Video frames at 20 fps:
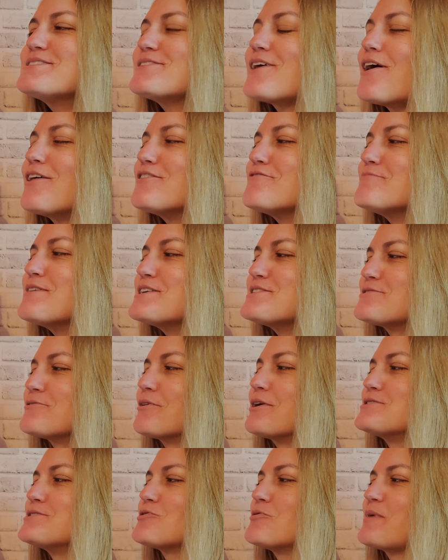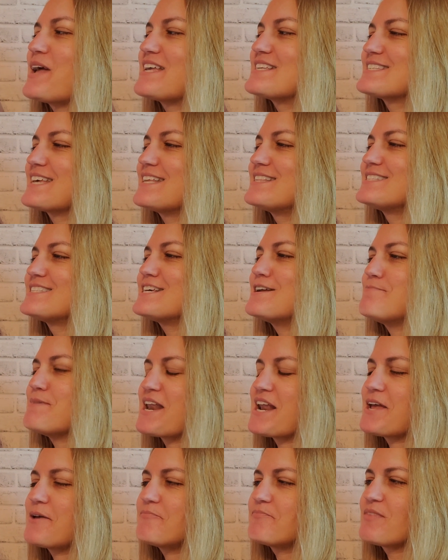all of my stories will make sense in a
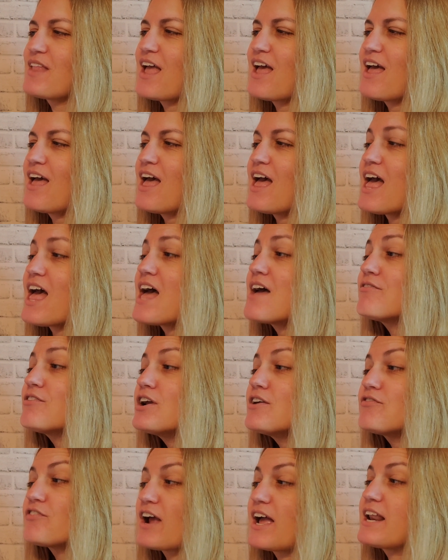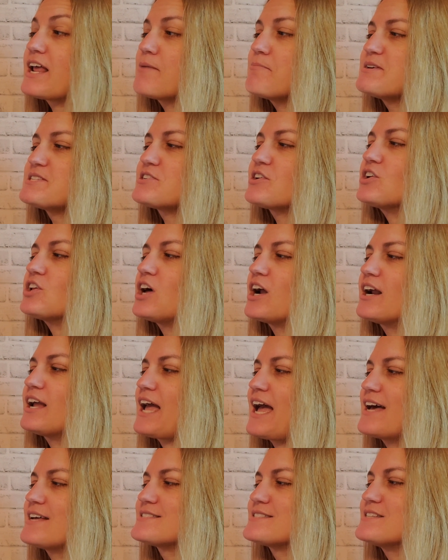minute. Every Friday, Mr. Clark
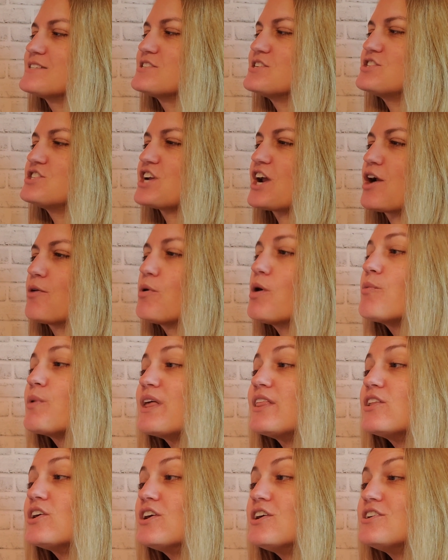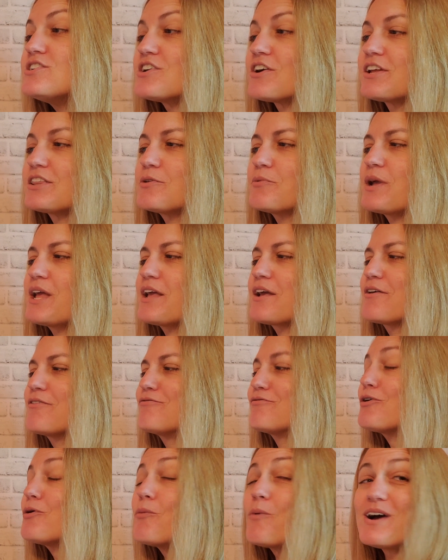asks us to share what we learned during the week.
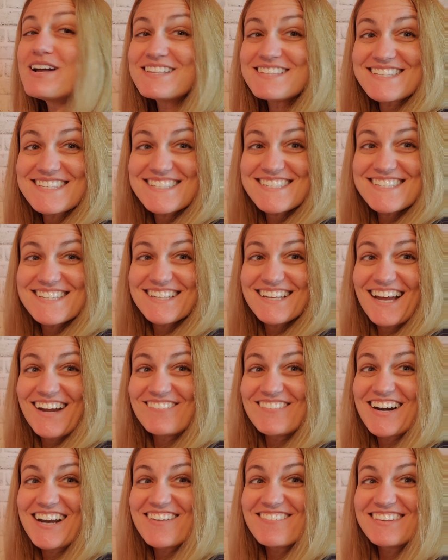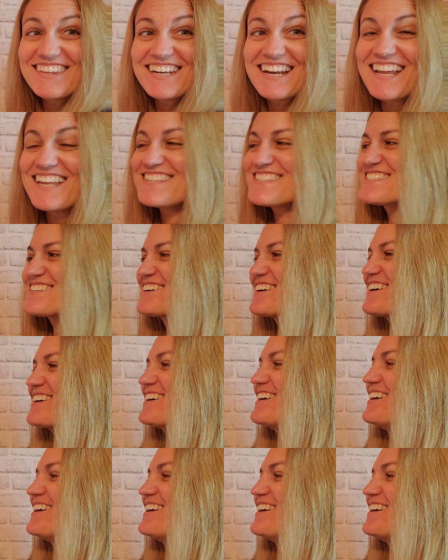For once, I'm ready with an answer.